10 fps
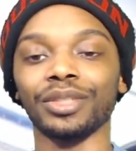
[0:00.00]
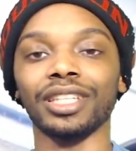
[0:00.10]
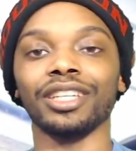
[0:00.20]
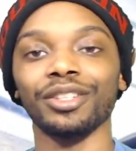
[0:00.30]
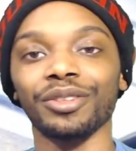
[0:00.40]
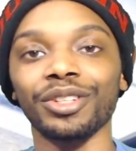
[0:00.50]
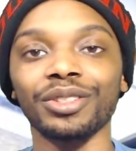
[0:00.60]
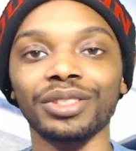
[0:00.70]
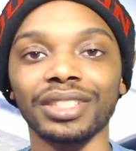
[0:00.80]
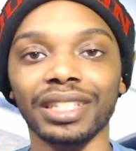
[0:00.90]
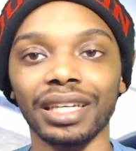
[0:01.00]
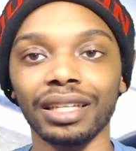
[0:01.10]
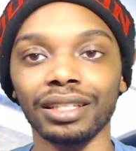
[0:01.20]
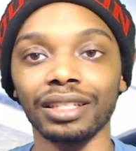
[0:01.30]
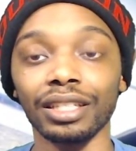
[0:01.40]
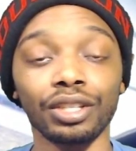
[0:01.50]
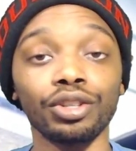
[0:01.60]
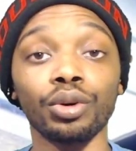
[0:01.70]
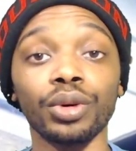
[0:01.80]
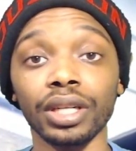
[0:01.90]
being heroes and
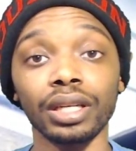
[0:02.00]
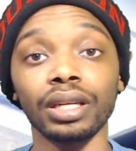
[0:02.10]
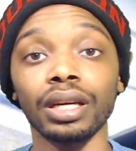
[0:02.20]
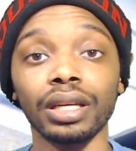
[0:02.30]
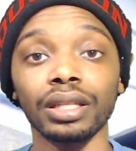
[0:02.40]
knowing